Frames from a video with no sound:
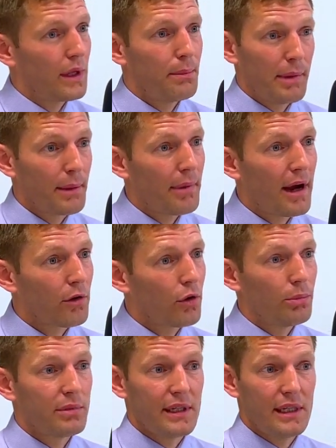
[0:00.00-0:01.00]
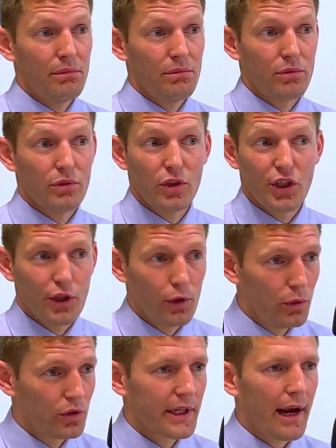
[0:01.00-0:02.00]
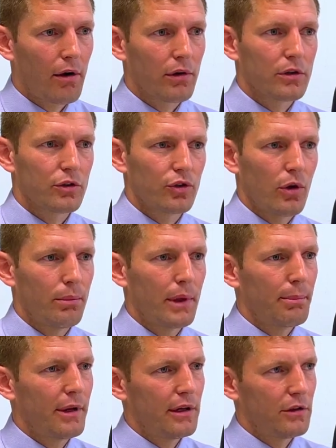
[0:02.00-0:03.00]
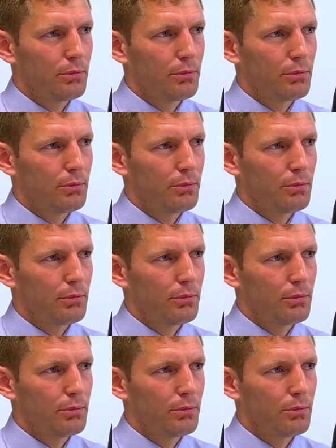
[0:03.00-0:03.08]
Big backroom teams, huge character shown by players,